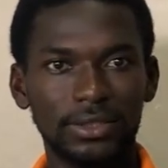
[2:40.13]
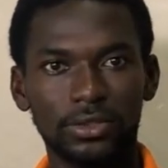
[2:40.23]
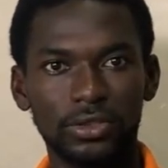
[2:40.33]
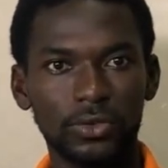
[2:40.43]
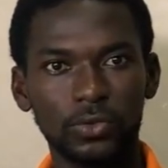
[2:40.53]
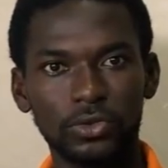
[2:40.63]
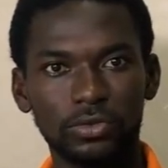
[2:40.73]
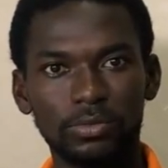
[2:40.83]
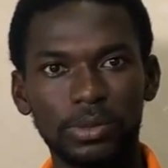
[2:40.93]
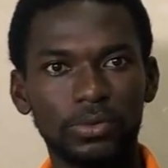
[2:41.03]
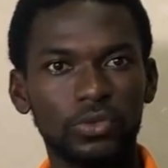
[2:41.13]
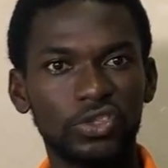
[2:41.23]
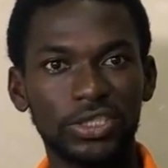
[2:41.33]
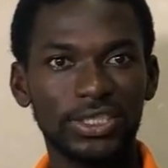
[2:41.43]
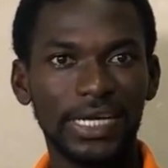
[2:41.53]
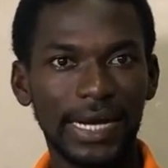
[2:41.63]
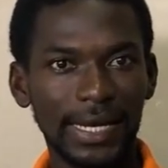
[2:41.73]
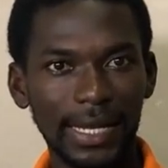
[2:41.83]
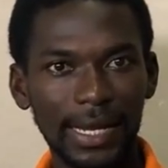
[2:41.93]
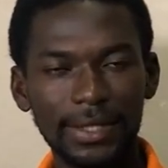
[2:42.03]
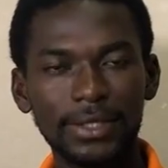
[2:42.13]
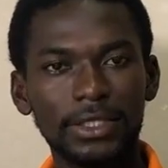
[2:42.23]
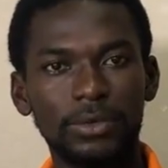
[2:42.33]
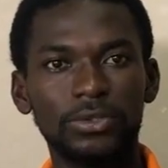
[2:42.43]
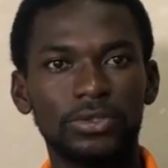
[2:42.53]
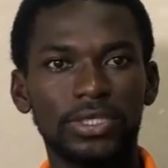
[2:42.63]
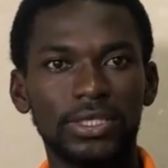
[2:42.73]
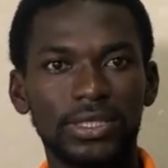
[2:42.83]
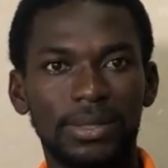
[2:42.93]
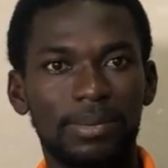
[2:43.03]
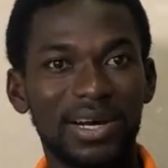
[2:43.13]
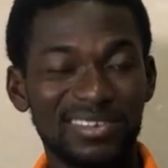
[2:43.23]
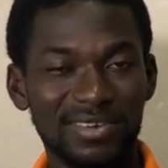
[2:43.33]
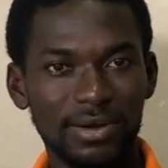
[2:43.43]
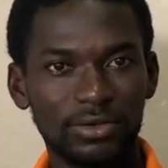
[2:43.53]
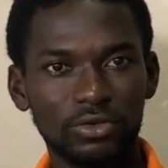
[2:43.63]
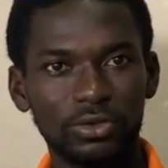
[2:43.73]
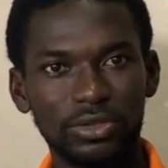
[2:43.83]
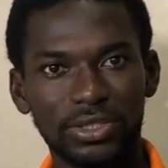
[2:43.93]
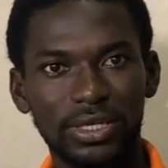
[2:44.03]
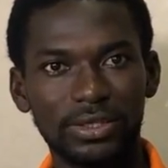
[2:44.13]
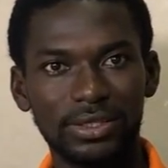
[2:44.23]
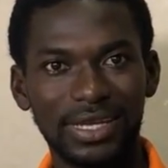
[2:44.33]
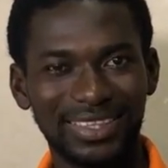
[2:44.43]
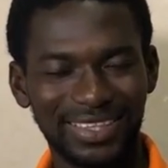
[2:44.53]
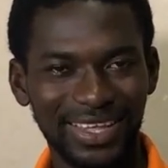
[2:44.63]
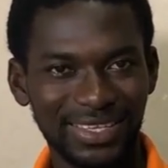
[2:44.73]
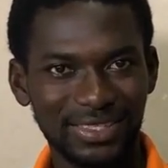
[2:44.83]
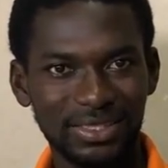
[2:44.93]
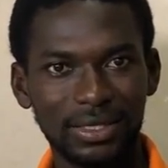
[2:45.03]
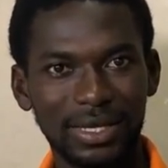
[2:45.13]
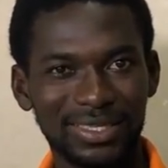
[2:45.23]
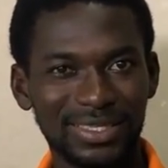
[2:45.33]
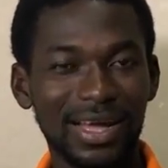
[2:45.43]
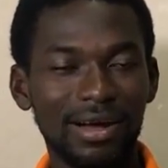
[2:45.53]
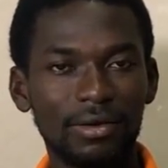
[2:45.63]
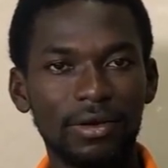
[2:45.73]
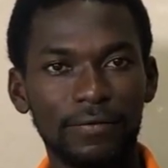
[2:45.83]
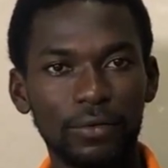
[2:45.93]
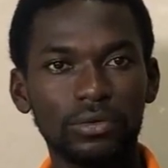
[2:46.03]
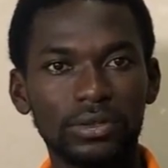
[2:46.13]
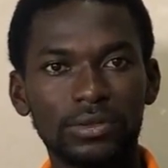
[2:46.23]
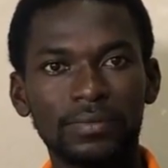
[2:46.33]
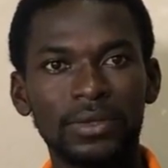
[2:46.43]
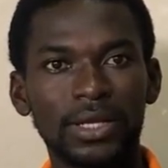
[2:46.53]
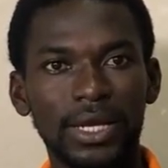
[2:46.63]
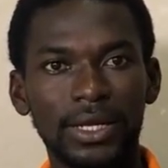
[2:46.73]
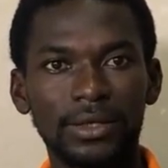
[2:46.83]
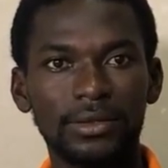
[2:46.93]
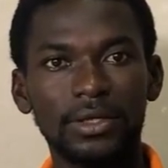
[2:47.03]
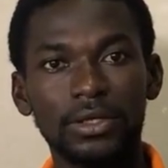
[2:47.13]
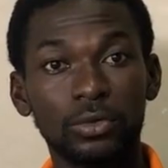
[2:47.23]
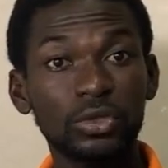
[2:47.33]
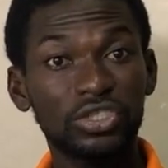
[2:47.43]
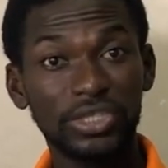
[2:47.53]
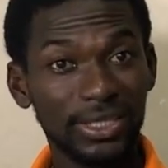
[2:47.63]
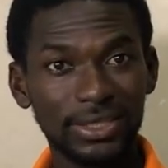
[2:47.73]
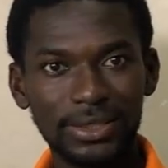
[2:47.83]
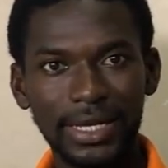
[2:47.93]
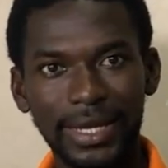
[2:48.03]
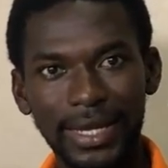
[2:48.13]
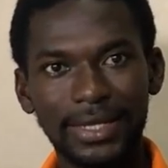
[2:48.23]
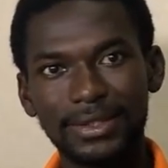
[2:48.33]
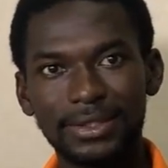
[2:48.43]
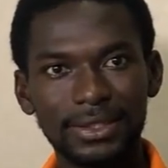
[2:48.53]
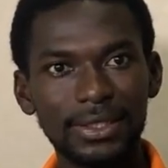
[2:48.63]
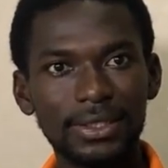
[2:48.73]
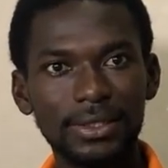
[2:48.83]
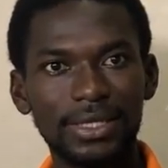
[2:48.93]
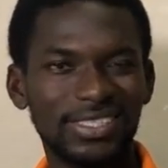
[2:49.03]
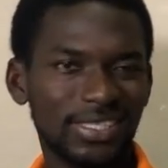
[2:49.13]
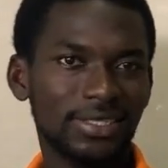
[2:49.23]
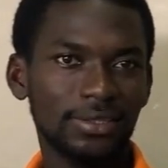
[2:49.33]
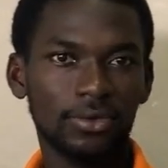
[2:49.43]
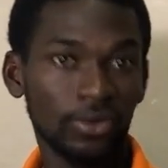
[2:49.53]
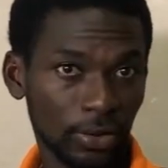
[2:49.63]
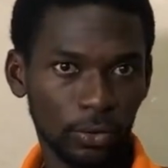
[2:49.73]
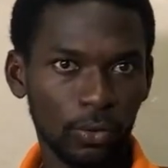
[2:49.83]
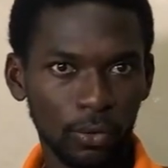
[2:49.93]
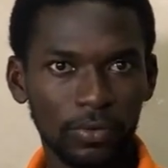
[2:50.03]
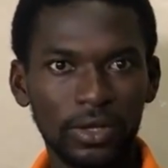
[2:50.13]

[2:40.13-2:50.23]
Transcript: You just want to change the color, you want to change the background, you want to change a text, a style, a font, and then you want to change it and then see the changes on the go.